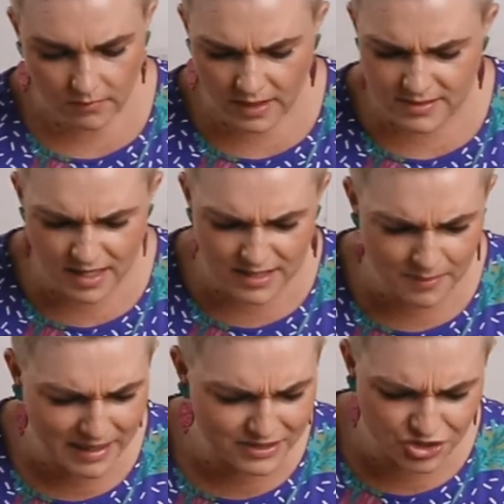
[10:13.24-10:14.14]
satay
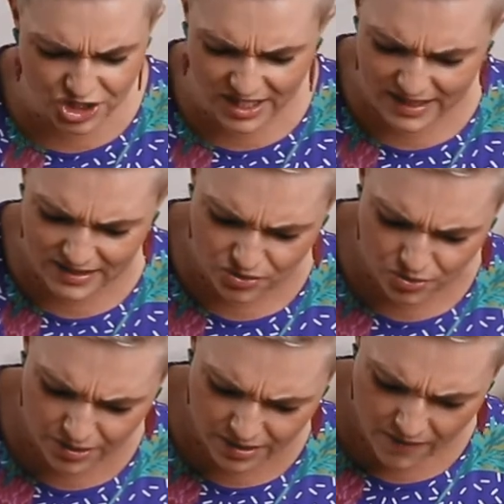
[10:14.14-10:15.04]
balance. Gee, that's
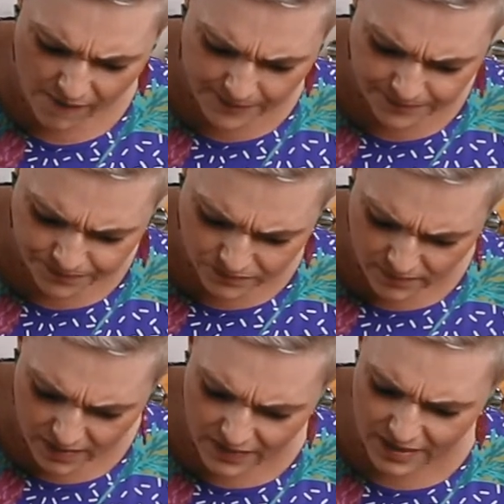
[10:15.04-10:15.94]
good.
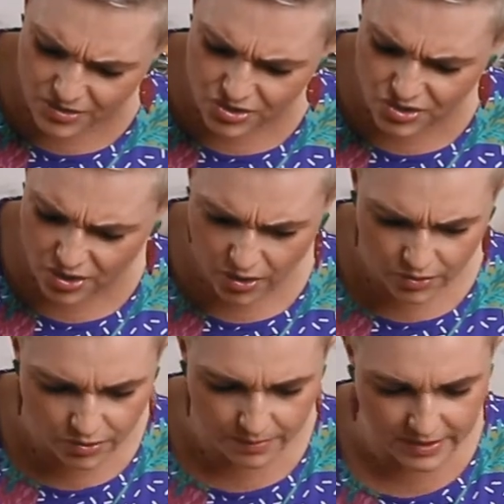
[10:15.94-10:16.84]
That is so
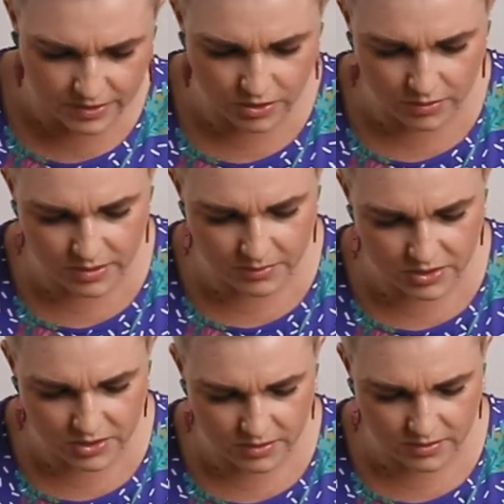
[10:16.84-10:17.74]
good. But you know what I'm going
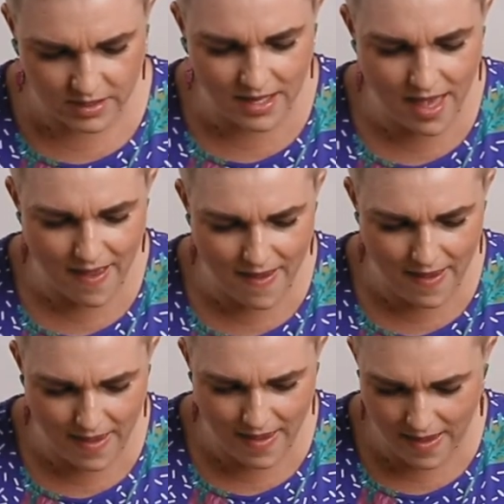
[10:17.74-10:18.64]
to do?
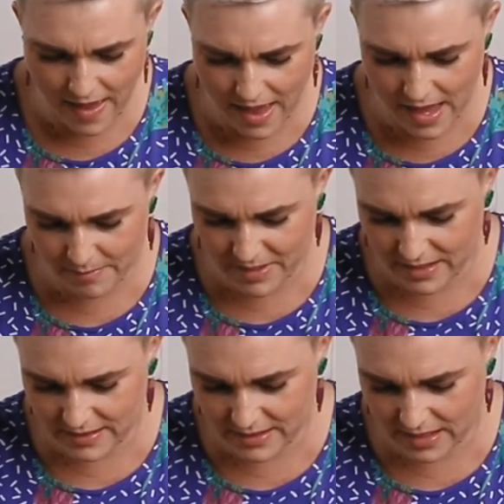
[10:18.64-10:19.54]

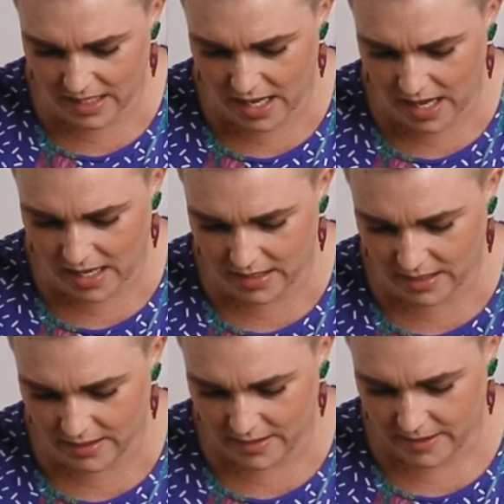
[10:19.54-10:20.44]
Because I can.
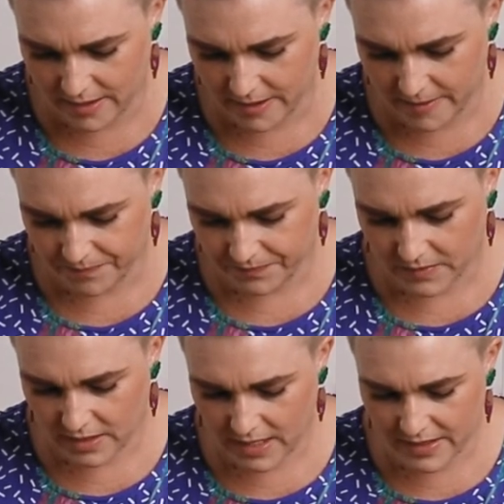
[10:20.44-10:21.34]

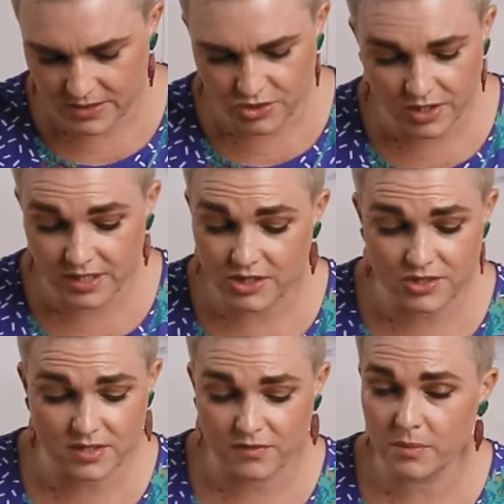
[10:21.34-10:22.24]
Like this. And don't kid
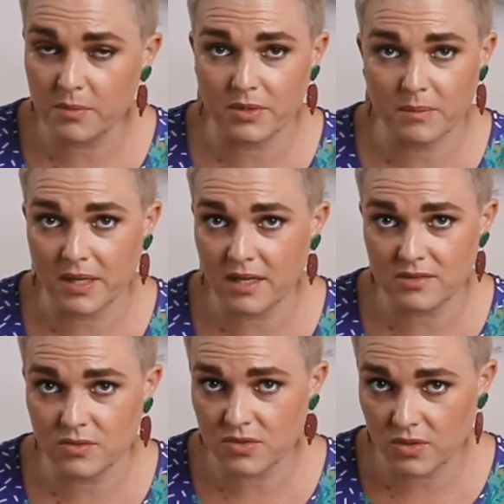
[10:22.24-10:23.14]
yourself. I'll be putting peanut
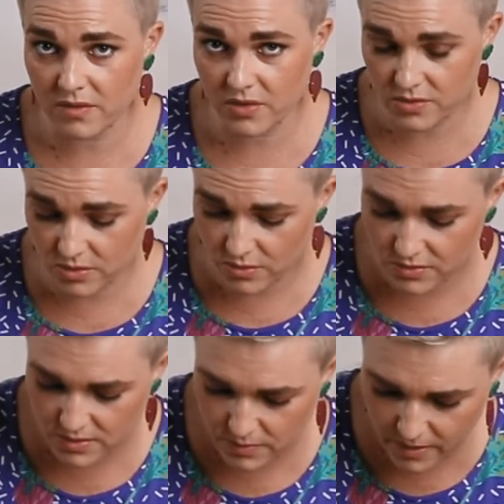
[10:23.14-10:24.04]
sauce all over those noodles
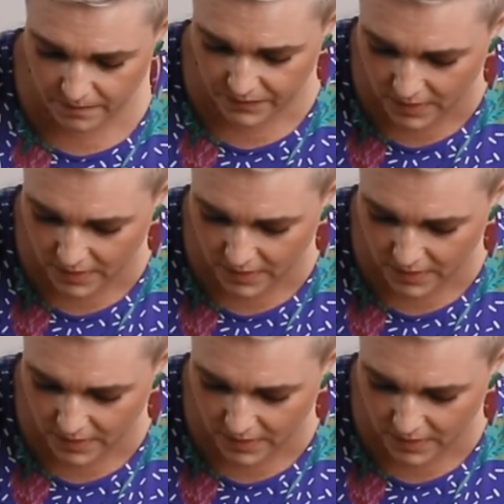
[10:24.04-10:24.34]
as well.